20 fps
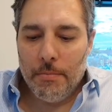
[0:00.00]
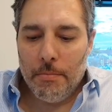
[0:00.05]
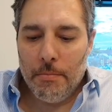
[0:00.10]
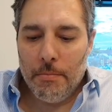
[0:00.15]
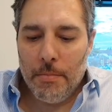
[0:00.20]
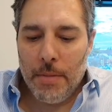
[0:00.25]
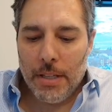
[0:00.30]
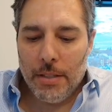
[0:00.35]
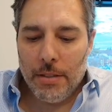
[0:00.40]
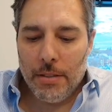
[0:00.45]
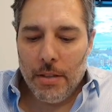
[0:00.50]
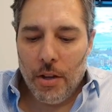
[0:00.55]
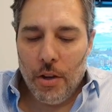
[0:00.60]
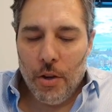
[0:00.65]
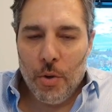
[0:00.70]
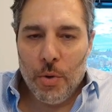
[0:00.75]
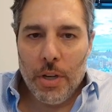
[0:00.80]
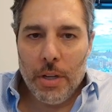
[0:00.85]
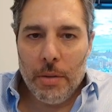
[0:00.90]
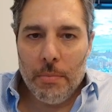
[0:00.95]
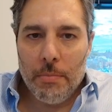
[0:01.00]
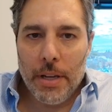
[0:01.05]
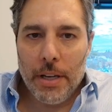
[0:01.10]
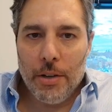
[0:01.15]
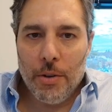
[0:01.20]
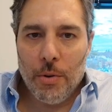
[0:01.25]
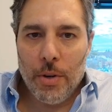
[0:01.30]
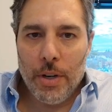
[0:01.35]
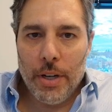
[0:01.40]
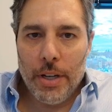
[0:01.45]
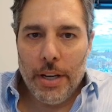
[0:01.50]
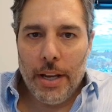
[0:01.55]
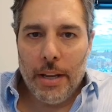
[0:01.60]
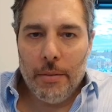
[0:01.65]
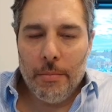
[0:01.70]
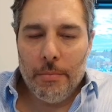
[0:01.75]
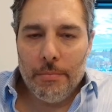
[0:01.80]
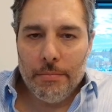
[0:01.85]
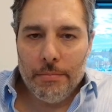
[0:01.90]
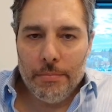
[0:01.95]
missed owning Bitcoin
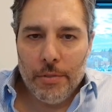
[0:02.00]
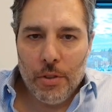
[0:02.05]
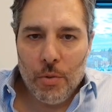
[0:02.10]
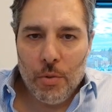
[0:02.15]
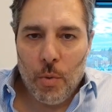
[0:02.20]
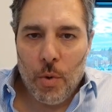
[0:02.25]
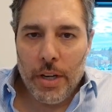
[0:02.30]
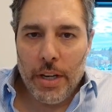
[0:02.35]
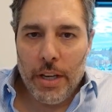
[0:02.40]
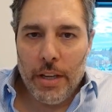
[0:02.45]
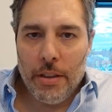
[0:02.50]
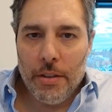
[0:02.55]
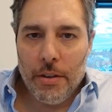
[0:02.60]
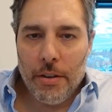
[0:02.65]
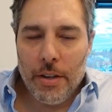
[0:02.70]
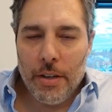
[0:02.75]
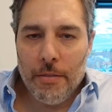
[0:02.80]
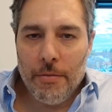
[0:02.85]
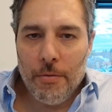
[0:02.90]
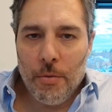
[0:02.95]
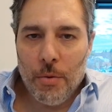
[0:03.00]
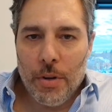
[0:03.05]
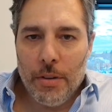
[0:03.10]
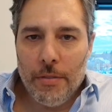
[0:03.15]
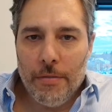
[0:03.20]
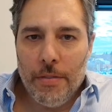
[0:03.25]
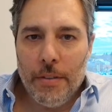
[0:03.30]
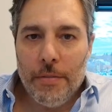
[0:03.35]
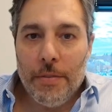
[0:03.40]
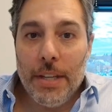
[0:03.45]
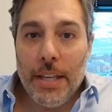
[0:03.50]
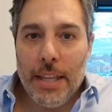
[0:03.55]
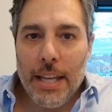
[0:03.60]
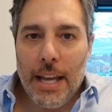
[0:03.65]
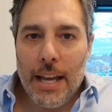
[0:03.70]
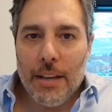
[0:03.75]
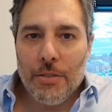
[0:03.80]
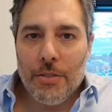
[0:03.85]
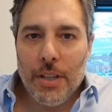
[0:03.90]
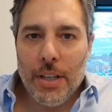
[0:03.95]
at 20, 30, 40,
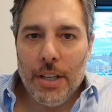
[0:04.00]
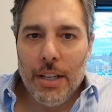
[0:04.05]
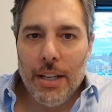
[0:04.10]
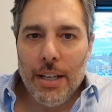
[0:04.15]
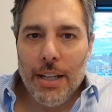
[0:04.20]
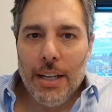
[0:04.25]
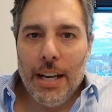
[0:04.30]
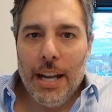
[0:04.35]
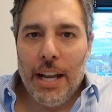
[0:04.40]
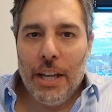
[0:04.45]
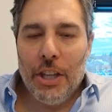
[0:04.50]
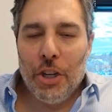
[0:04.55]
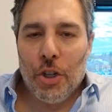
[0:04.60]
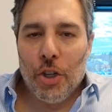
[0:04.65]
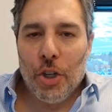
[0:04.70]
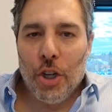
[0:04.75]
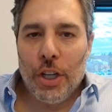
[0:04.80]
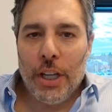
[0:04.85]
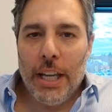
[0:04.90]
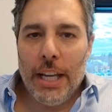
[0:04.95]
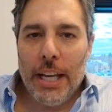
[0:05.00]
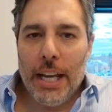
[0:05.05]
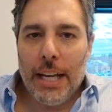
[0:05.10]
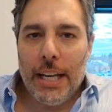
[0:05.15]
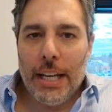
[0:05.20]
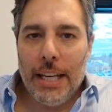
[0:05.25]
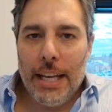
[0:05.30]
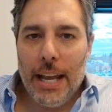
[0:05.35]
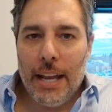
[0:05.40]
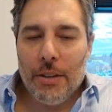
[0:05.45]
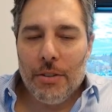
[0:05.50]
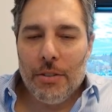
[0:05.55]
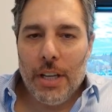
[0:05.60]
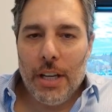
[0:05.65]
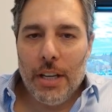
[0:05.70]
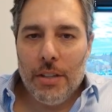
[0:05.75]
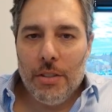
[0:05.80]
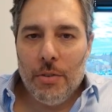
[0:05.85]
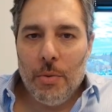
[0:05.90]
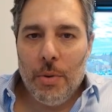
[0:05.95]
50,000. And they're looking at it now
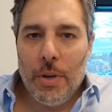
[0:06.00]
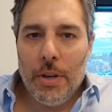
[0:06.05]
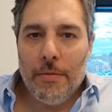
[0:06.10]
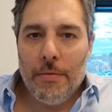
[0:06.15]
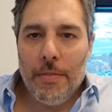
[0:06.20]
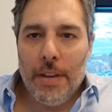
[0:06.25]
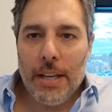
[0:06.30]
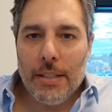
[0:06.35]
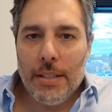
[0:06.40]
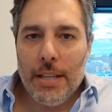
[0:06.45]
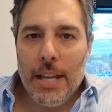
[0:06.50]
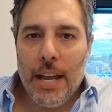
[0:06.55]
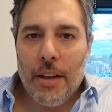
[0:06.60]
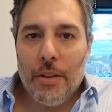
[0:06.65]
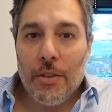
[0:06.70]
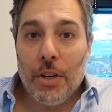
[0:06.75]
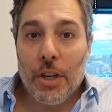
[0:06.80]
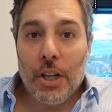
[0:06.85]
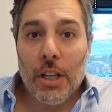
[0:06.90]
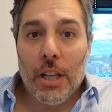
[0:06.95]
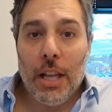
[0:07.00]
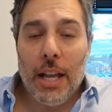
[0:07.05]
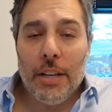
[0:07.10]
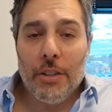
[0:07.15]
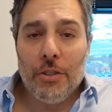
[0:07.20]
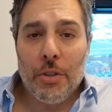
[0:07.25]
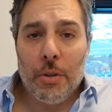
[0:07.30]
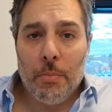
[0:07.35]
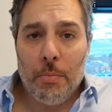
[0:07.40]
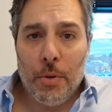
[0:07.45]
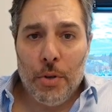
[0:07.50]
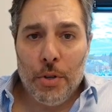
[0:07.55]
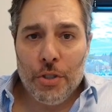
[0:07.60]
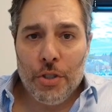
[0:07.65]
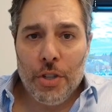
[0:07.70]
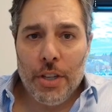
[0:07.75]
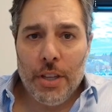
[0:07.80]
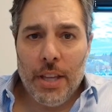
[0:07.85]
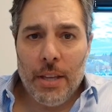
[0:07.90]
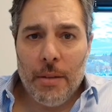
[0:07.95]
saying, do we invest now? Their clients are
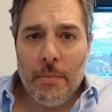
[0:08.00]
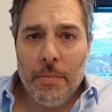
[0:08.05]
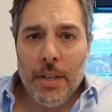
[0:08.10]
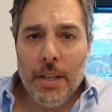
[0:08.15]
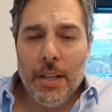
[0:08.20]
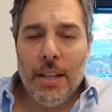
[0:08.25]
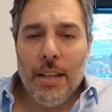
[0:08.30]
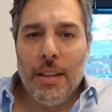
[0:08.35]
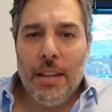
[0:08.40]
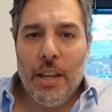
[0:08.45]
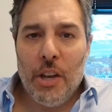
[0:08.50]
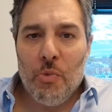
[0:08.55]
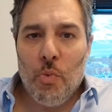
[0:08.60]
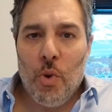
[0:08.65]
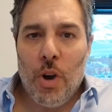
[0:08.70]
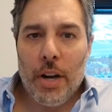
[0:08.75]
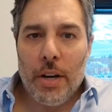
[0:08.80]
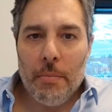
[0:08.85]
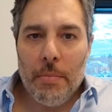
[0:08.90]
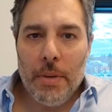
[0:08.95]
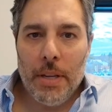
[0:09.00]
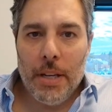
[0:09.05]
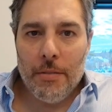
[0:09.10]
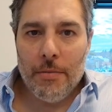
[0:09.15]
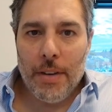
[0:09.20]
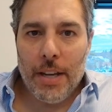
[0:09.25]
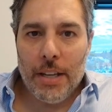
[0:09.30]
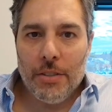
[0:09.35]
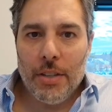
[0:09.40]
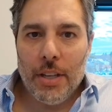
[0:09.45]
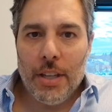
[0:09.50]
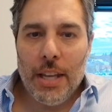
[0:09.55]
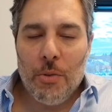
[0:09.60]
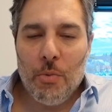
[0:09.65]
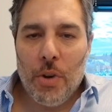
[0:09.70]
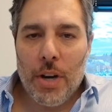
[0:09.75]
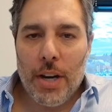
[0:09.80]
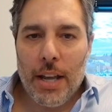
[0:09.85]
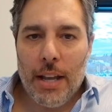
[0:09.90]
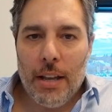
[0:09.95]
pushing them. They want to be invested. They
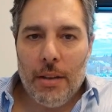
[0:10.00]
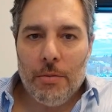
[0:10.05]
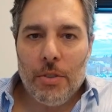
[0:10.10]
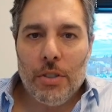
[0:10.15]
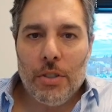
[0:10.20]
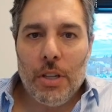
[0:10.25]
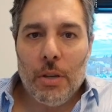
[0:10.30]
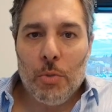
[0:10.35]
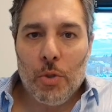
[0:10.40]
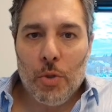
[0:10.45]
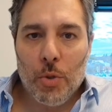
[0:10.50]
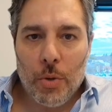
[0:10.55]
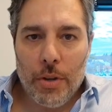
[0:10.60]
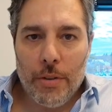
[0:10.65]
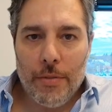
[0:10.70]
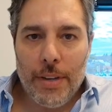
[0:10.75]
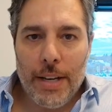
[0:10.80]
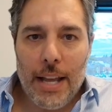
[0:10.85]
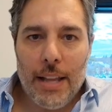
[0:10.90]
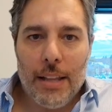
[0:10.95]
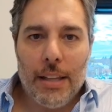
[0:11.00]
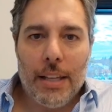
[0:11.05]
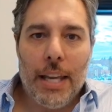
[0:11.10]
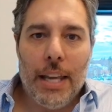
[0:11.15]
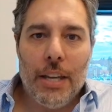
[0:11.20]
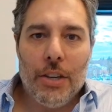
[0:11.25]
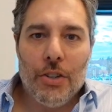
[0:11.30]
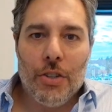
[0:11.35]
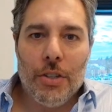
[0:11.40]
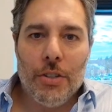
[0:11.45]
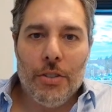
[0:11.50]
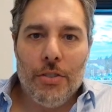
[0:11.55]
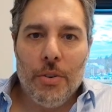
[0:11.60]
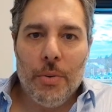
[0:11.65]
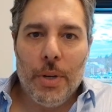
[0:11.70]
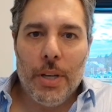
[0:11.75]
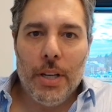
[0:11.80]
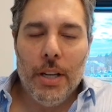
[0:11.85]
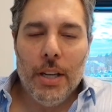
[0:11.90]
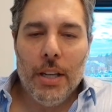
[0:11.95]
want to have some sort of an allocation
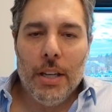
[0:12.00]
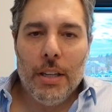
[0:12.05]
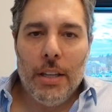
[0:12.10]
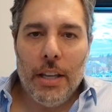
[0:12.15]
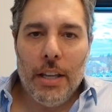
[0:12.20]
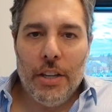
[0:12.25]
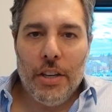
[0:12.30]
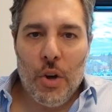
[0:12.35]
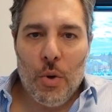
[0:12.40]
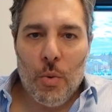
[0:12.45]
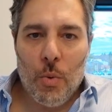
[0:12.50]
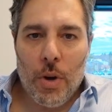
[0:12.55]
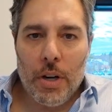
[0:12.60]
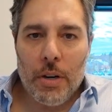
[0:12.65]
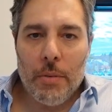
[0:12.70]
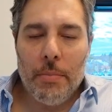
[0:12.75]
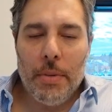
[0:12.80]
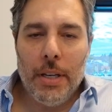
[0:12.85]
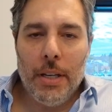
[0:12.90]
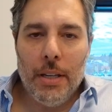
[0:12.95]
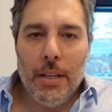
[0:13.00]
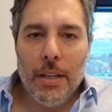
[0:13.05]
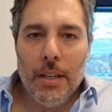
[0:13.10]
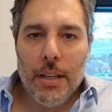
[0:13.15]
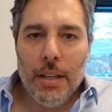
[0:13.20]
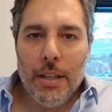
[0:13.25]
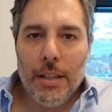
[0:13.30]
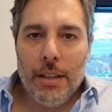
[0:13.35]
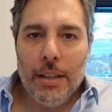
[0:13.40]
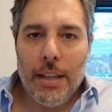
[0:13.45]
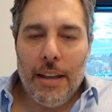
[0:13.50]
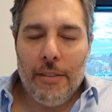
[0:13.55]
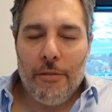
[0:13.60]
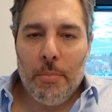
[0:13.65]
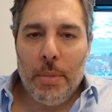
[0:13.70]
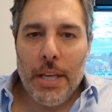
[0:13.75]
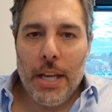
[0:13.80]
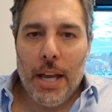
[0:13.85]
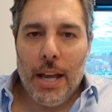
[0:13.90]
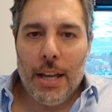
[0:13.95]
to it. They don't want to be left
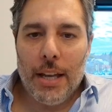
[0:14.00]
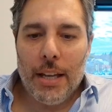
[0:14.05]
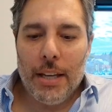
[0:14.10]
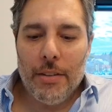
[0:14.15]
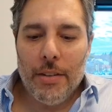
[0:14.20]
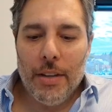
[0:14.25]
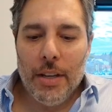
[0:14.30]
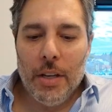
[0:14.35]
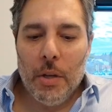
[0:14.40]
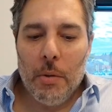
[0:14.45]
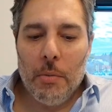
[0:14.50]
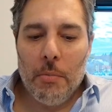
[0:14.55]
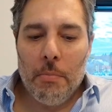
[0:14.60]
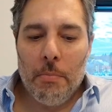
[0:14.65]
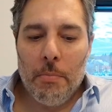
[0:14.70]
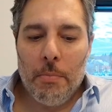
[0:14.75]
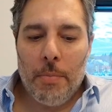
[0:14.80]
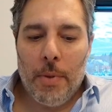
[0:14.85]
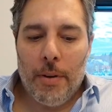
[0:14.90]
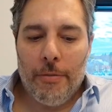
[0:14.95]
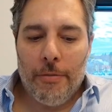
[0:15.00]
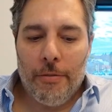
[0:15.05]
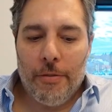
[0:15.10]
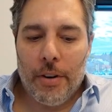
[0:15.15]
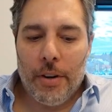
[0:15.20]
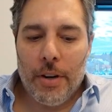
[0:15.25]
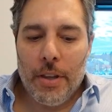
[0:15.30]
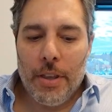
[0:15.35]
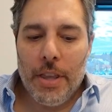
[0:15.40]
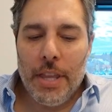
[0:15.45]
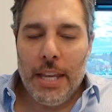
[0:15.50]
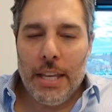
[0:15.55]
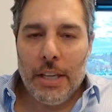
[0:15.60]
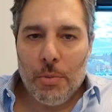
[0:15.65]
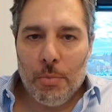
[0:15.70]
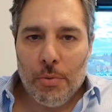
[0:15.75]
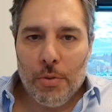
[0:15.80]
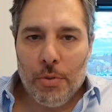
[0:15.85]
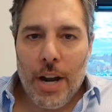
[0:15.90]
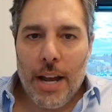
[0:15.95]
behind. But for
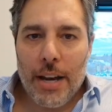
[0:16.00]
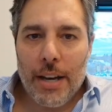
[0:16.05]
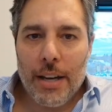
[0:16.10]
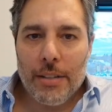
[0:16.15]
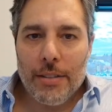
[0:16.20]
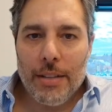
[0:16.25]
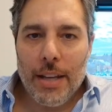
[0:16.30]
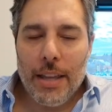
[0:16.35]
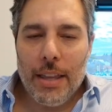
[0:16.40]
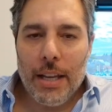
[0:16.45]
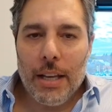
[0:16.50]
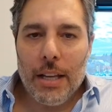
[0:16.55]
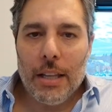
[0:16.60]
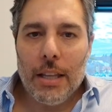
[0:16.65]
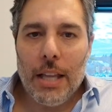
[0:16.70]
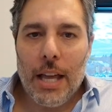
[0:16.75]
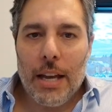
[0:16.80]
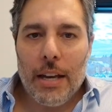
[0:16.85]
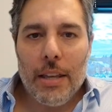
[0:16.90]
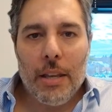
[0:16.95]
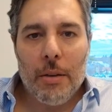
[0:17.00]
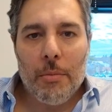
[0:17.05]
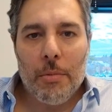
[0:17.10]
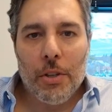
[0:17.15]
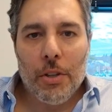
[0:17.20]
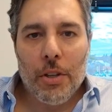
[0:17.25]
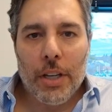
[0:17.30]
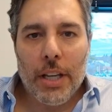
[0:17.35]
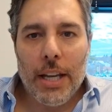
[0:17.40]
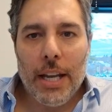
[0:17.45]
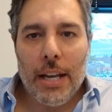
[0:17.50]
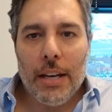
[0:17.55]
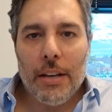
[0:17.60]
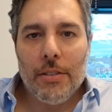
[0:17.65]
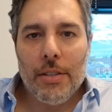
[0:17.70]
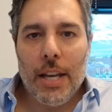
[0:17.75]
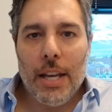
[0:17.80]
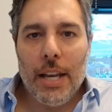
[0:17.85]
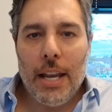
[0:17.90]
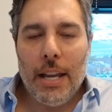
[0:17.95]
this product, I think a lot of them are looking at it and
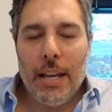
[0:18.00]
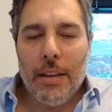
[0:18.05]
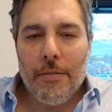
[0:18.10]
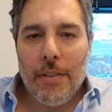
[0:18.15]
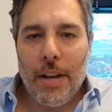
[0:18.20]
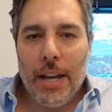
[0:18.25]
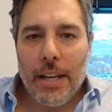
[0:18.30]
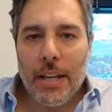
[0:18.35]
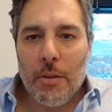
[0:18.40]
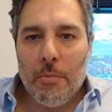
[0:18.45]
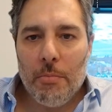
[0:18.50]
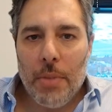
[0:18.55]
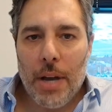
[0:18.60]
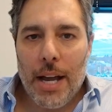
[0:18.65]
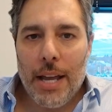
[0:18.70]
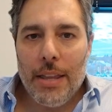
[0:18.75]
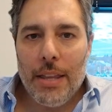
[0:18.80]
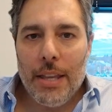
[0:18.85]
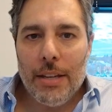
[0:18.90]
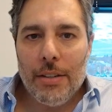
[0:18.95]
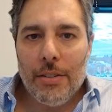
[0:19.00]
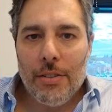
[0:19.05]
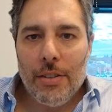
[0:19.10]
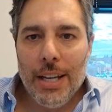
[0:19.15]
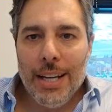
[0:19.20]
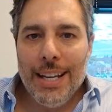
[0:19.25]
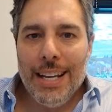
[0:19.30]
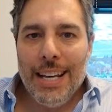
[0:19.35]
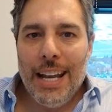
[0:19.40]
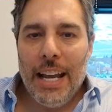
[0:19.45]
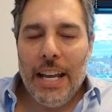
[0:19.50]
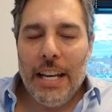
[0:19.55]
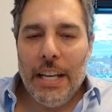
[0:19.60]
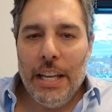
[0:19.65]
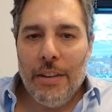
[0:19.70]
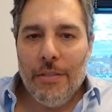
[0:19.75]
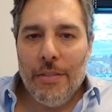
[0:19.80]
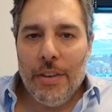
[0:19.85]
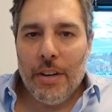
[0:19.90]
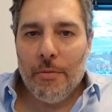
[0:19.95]
say, hey, if I could buy this, and
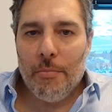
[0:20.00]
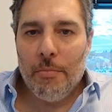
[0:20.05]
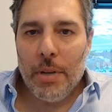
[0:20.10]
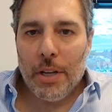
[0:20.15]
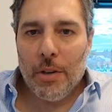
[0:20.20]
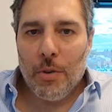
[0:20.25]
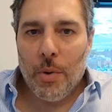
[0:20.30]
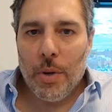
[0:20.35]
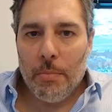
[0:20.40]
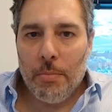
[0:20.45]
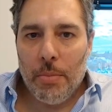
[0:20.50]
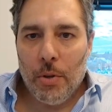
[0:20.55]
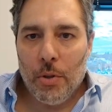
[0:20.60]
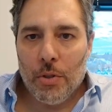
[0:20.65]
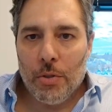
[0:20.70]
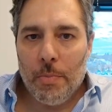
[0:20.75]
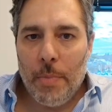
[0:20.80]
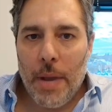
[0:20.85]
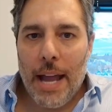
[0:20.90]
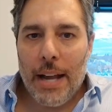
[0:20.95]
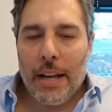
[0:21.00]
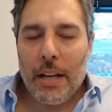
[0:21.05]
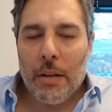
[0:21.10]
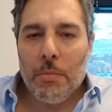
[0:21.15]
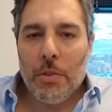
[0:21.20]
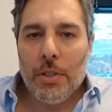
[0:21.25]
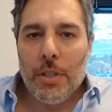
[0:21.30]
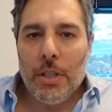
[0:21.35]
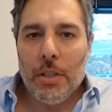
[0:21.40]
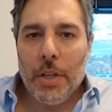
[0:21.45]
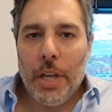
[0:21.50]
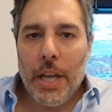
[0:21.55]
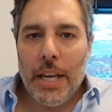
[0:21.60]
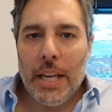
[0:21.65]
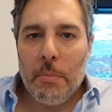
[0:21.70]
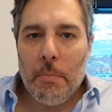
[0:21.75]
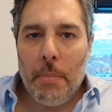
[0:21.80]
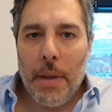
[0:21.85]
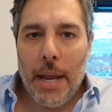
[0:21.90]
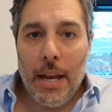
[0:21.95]
even if Bitcoin pulls back, I'm still
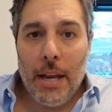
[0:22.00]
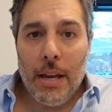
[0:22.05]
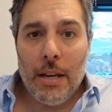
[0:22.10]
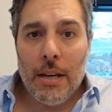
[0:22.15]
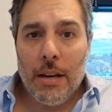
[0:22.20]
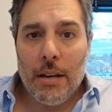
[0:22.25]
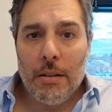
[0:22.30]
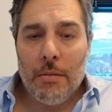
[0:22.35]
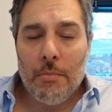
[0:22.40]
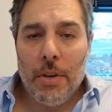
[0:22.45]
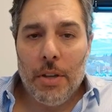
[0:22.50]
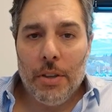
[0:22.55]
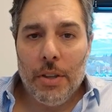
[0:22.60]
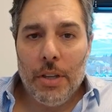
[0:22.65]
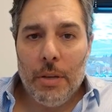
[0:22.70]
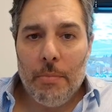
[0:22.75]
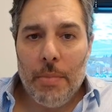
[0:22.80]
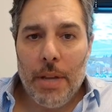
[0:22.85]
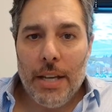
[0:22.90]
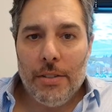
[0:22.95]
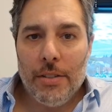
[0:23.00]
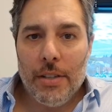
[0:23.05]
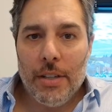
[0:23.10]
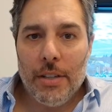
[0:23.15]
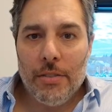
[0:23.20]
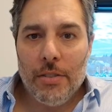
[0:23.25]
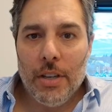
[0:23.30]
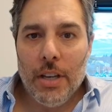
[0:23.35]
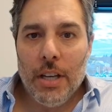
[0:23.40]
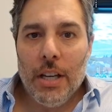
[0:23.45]
getting paid on a monthly basis.